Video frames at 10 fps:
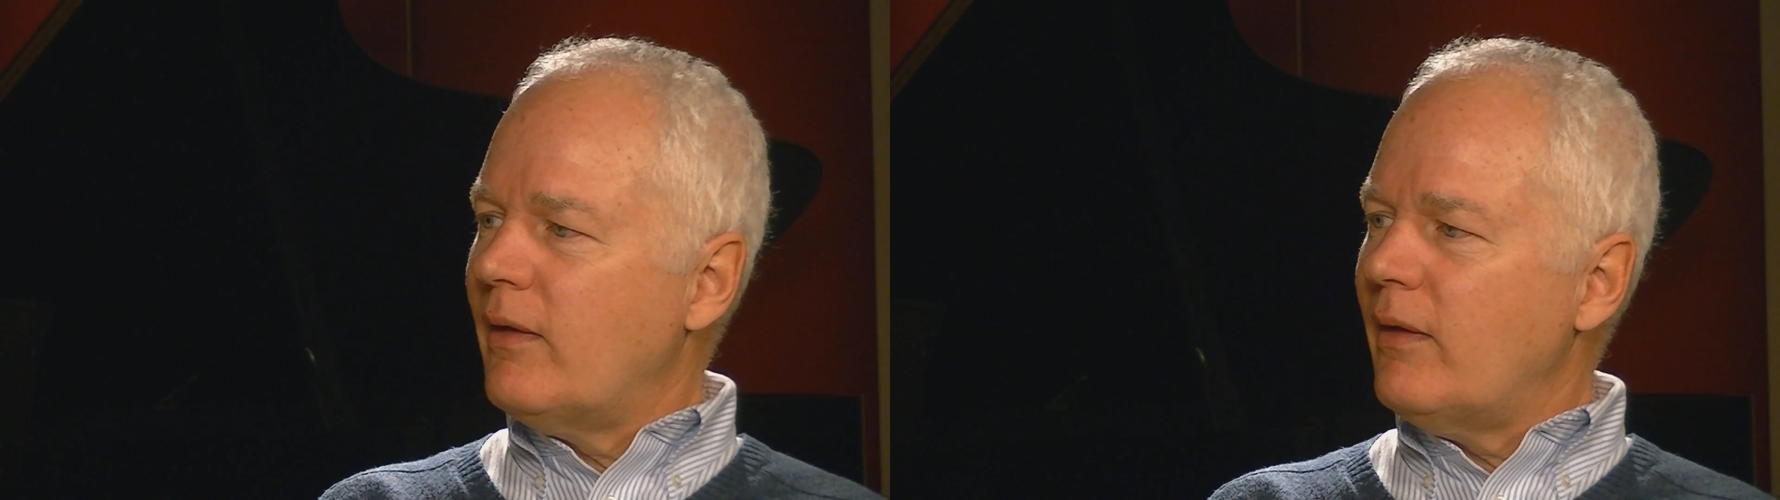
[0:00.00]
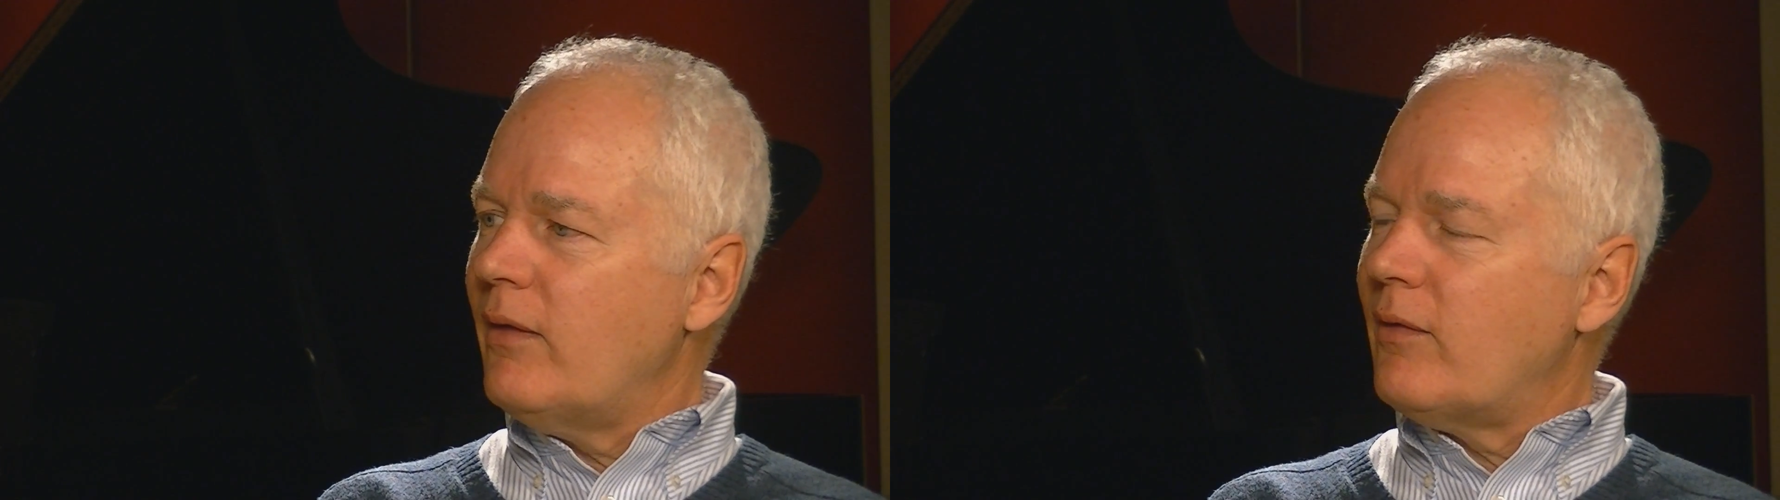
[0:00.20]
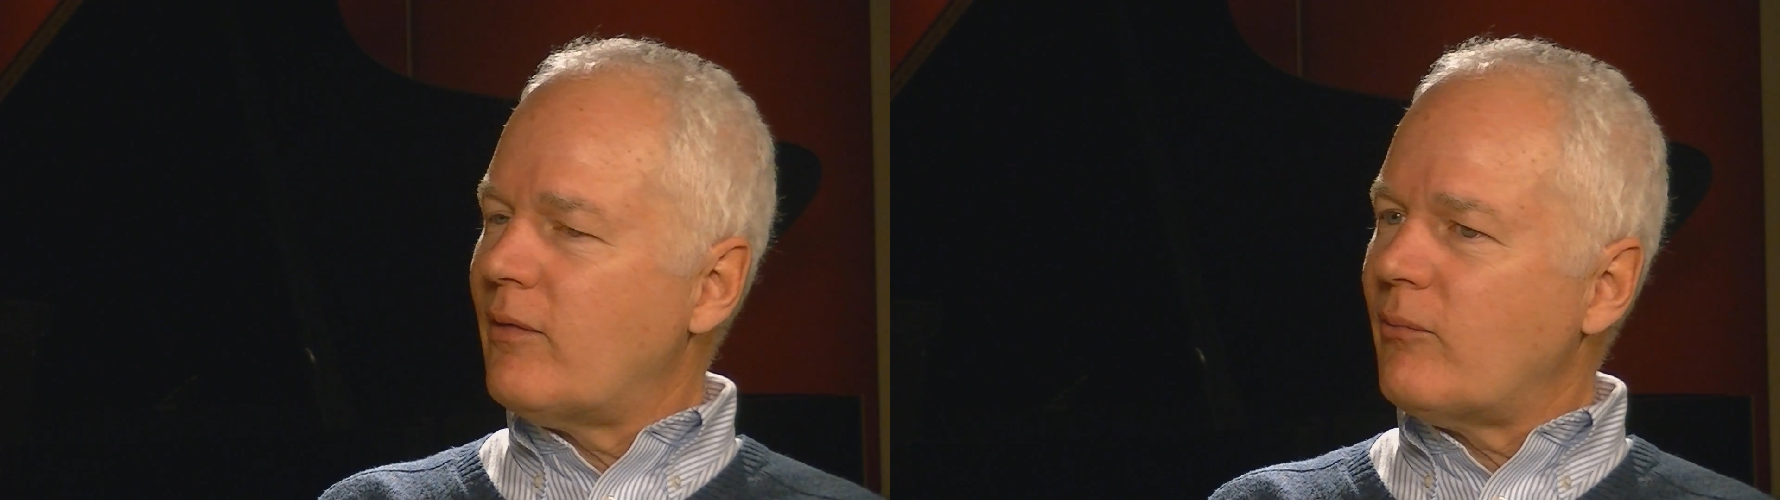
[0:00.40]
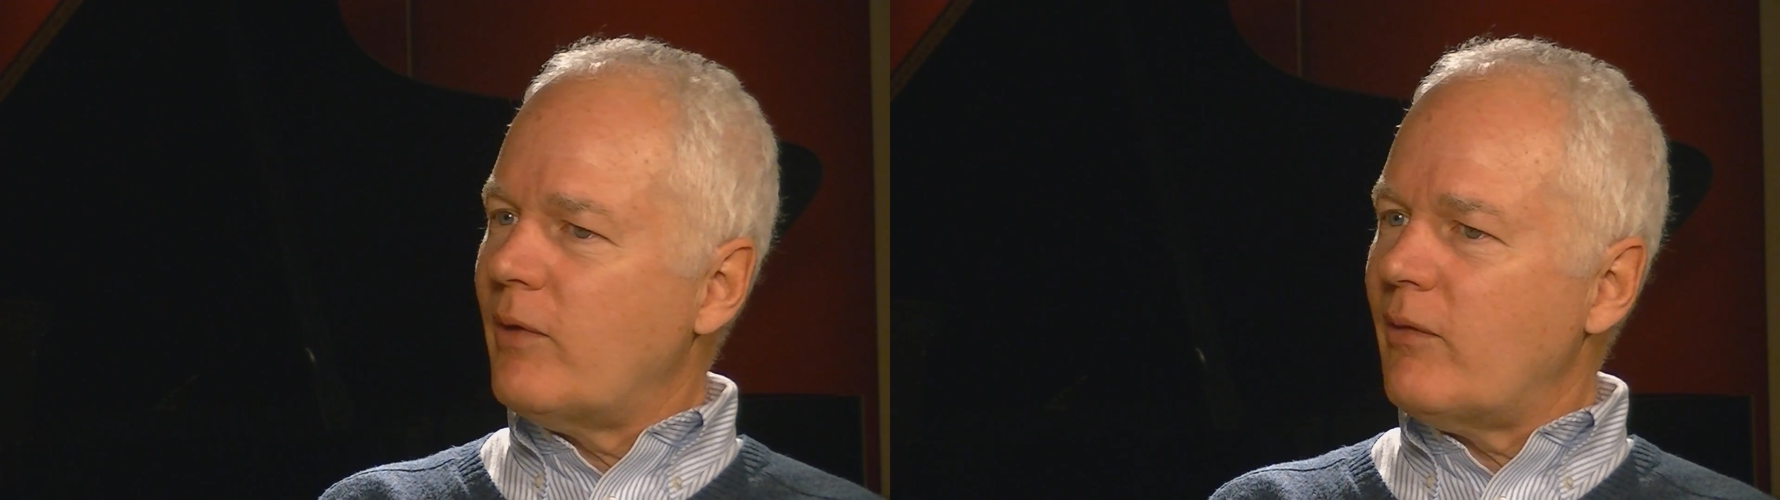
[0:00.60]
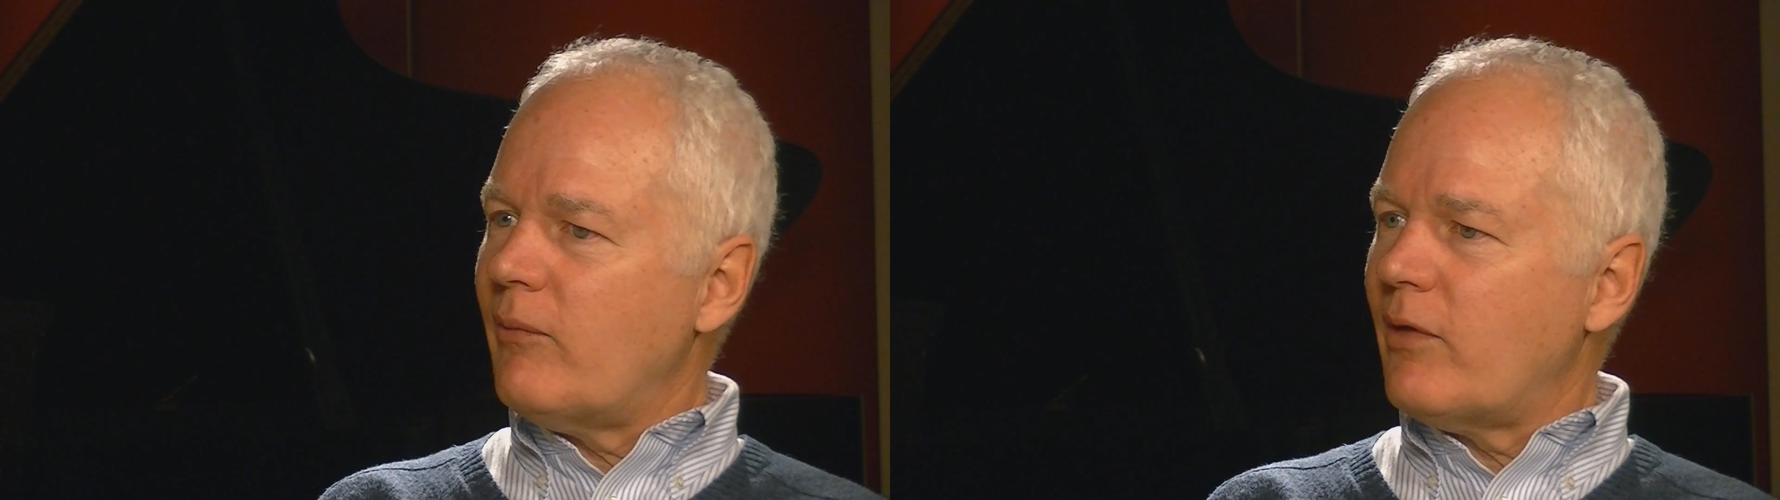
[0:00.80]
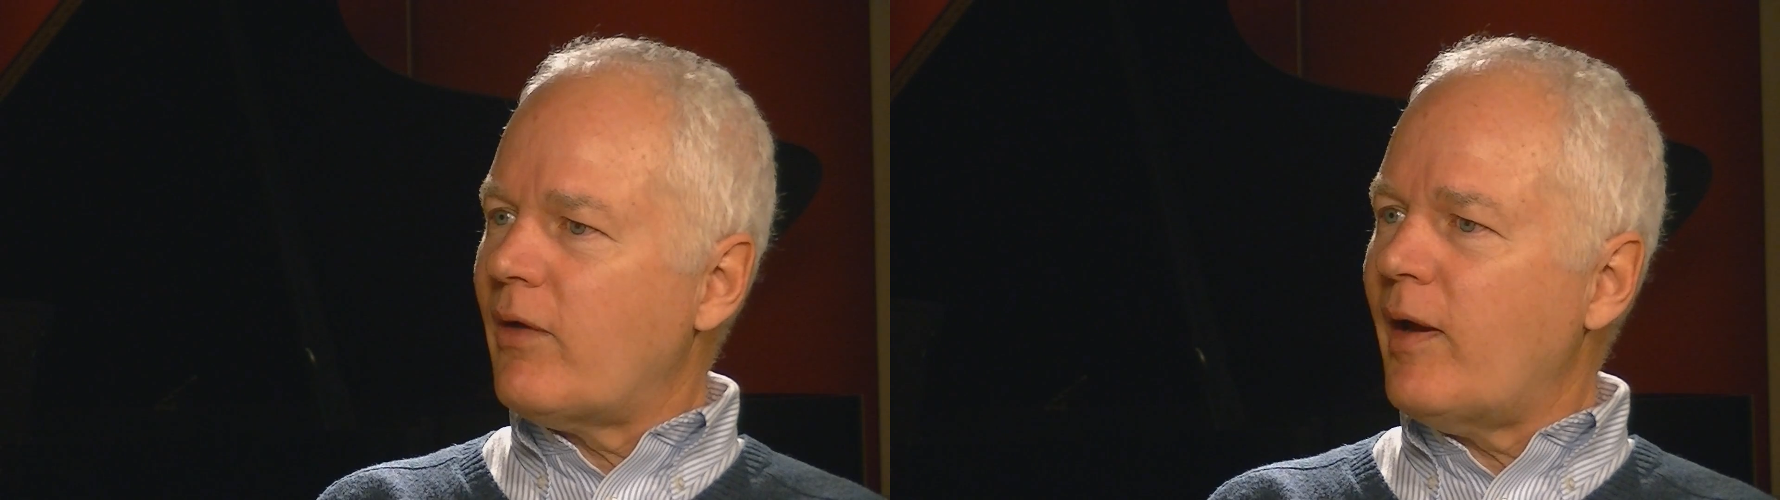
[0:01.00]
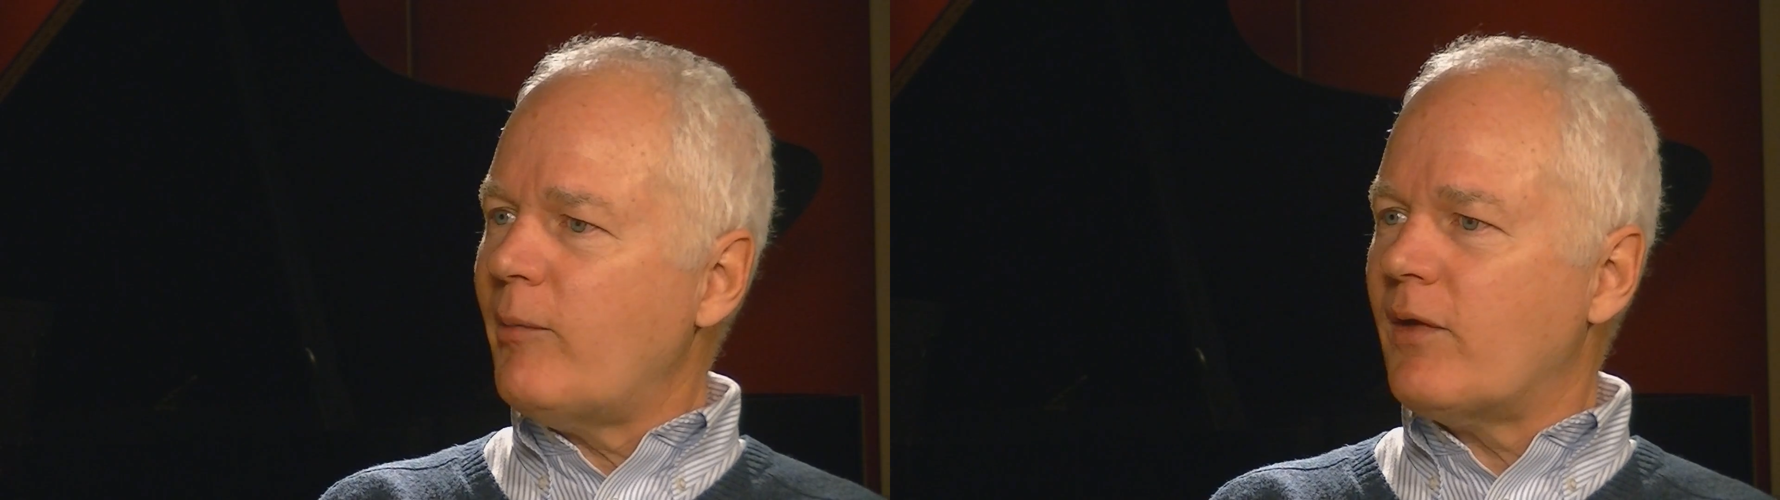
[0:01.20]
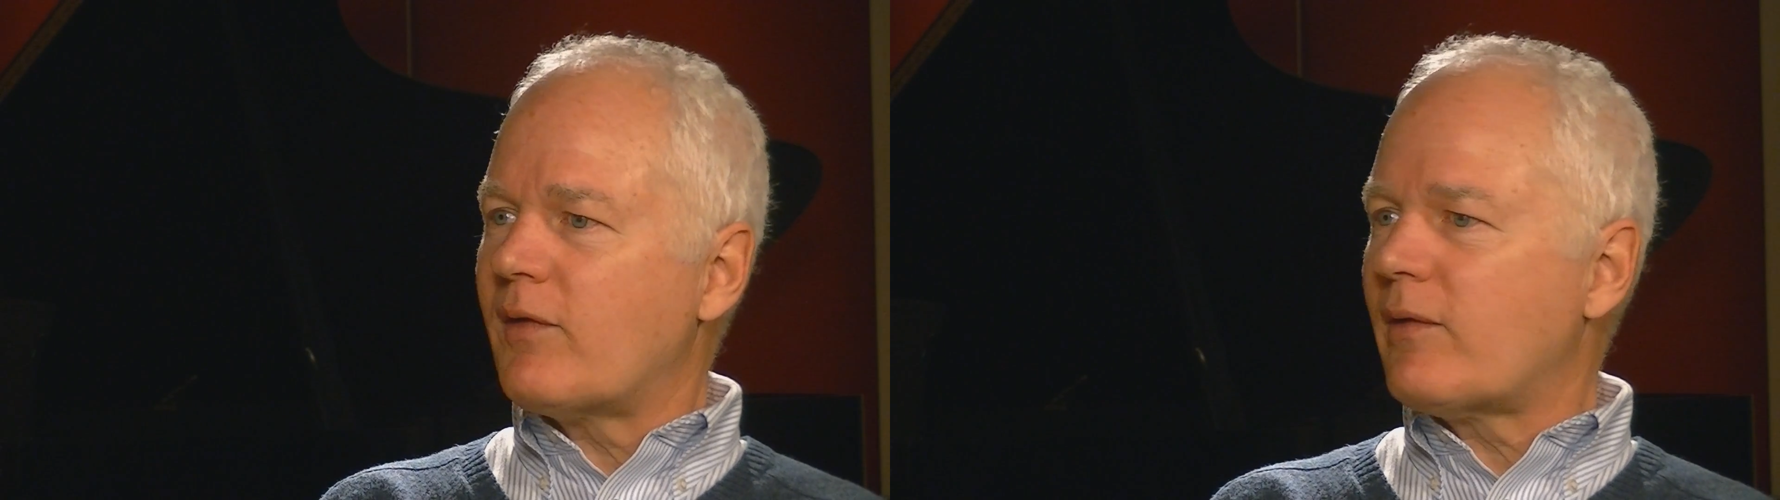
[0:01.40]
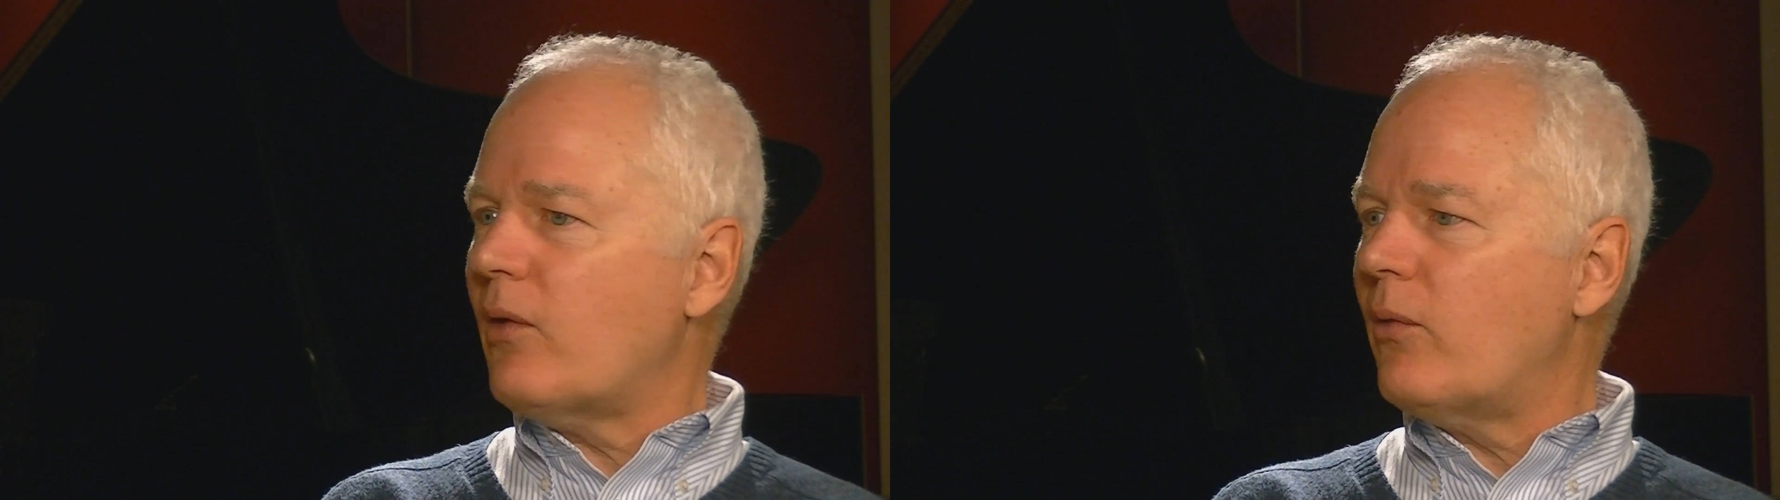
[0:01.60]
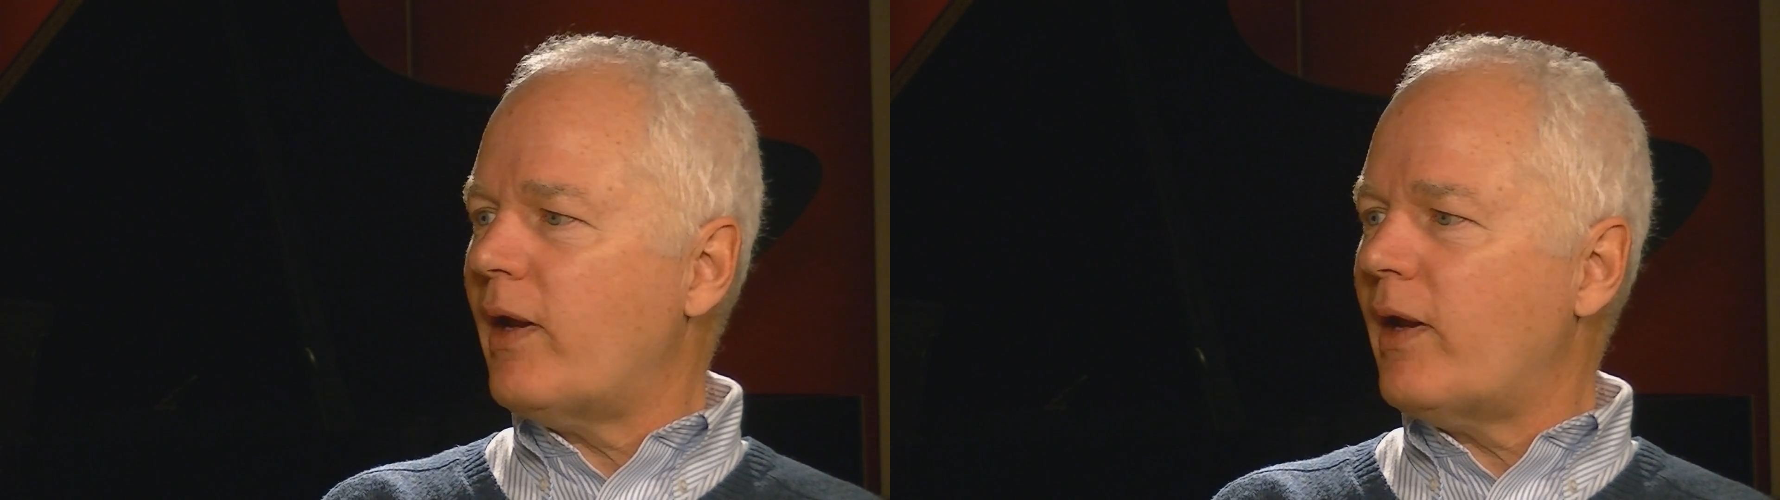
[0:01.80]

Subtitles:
It's where time can slow